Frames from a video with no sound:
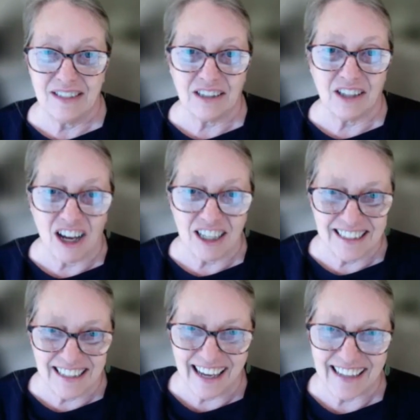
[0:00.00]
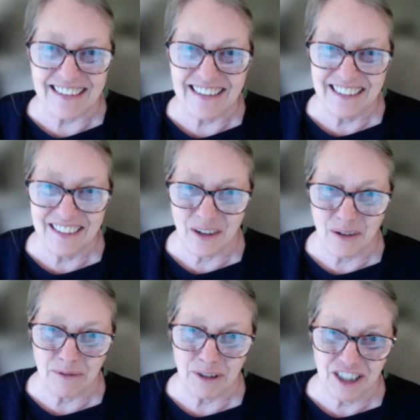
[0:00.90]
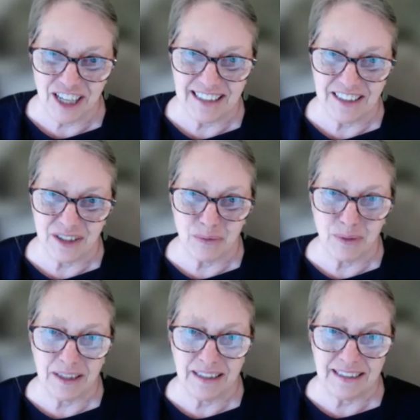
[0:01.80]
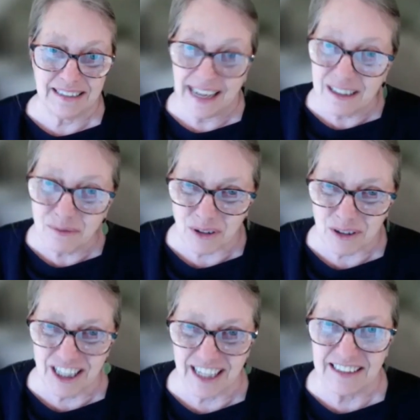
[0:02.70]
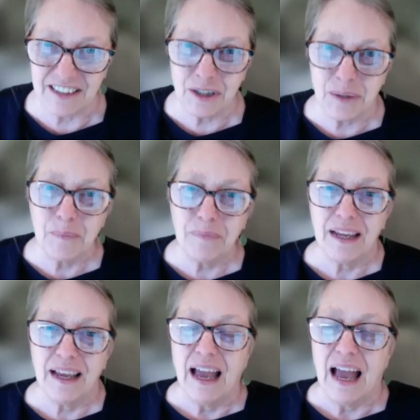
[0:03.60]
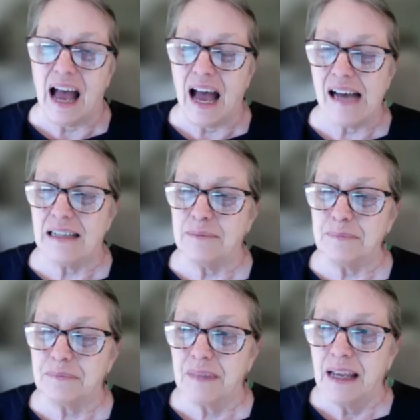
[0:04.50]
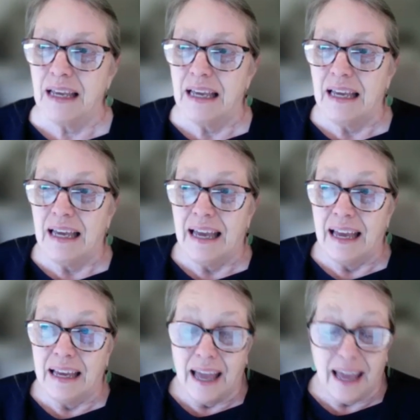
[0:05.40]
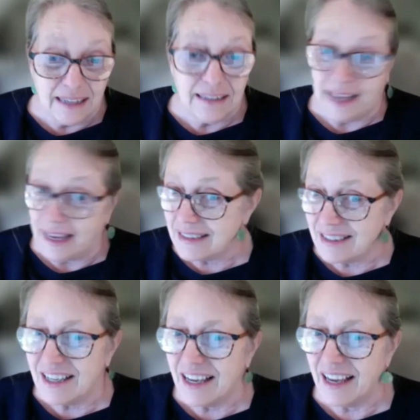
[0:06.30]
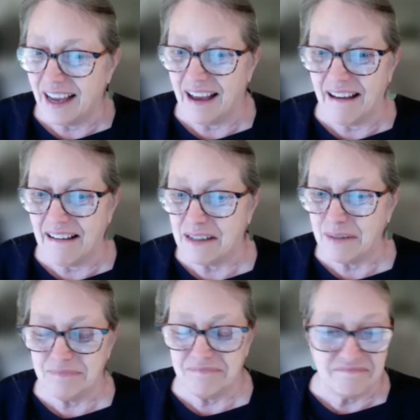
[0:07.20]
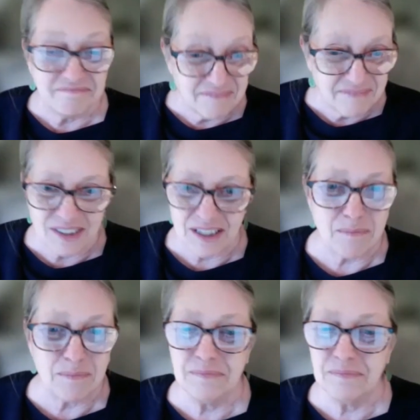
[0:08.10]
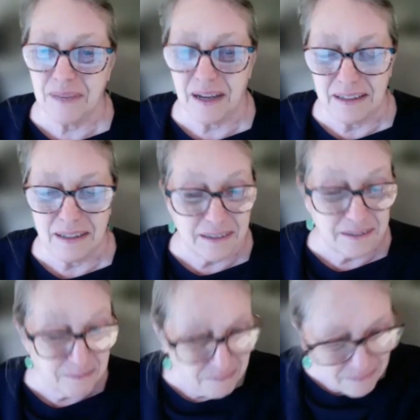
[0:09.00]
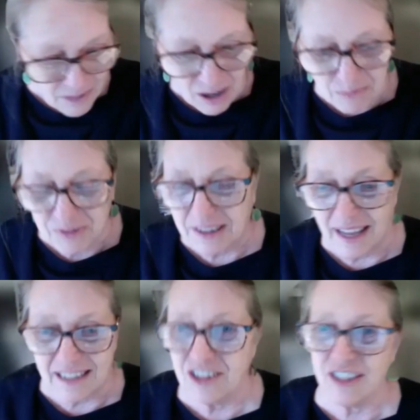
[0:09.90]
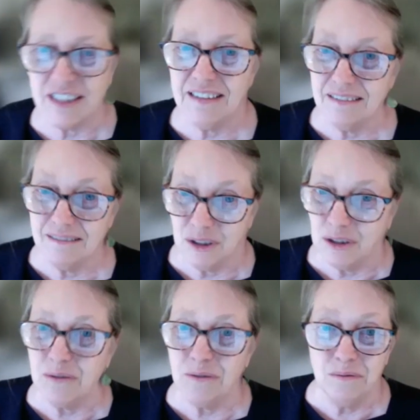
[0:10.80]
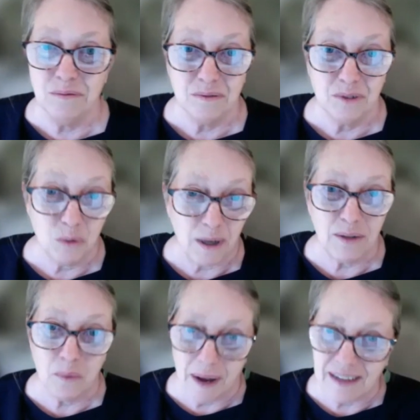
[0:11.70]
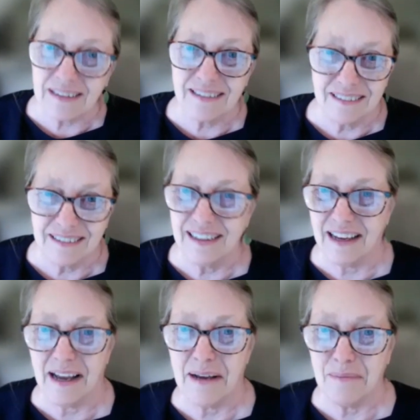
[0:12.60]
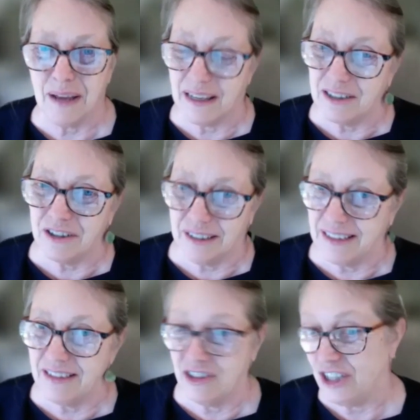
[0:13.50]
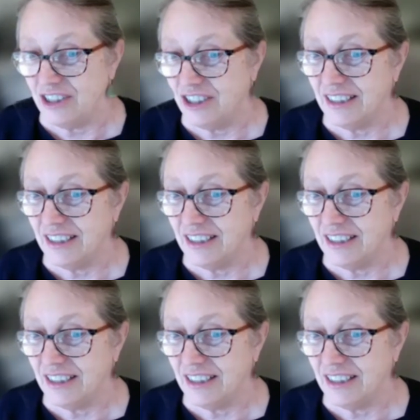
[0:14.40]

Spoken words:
log scale. So every change is really a tenfold change. And yes, some harmful algae do quite well under these changing